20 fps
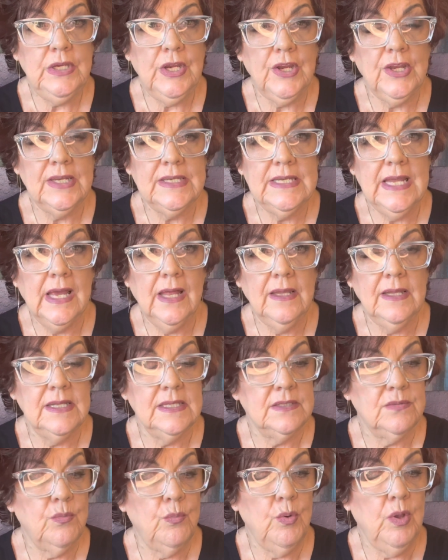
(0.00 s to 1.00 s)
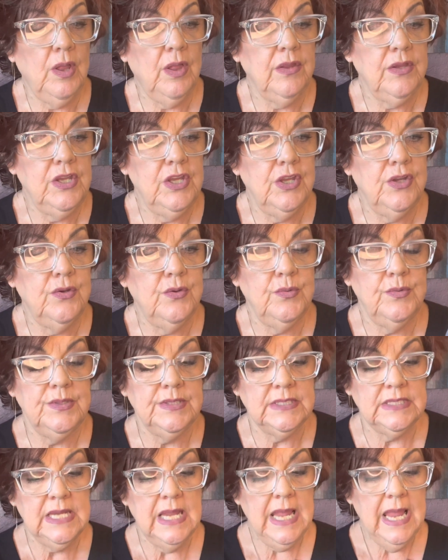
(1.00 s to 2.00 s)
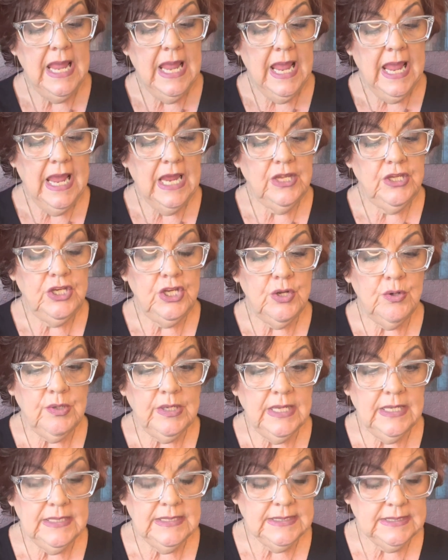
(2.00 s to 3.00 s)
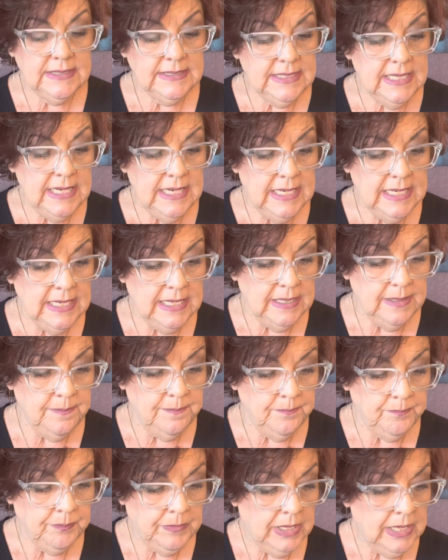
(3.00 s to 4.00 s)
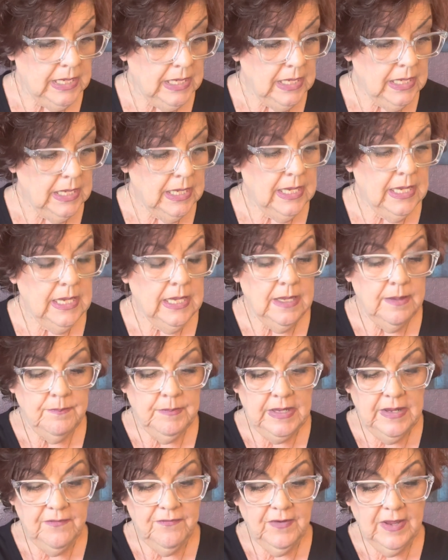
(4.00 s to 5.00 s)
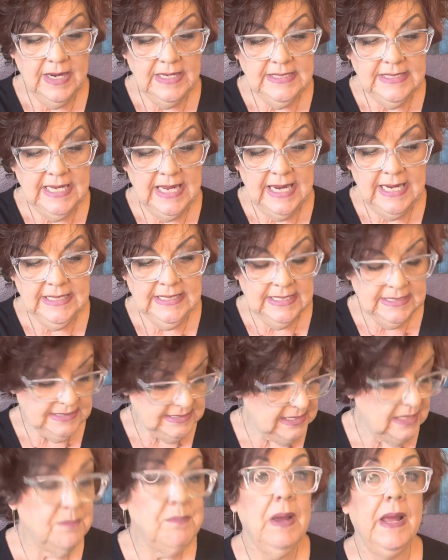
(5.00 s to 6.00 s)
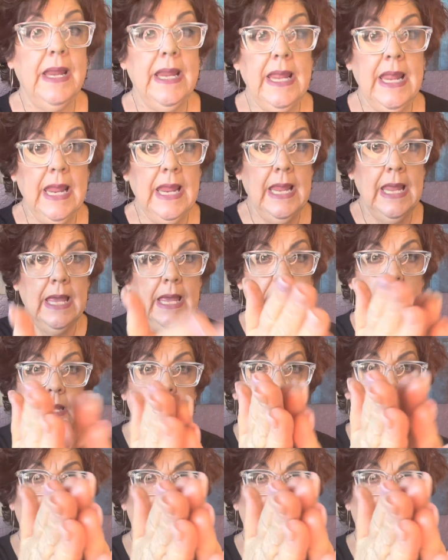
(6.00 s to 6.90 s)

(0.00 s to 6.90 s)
You can tell it's well used, and you can see if I take this in my hand,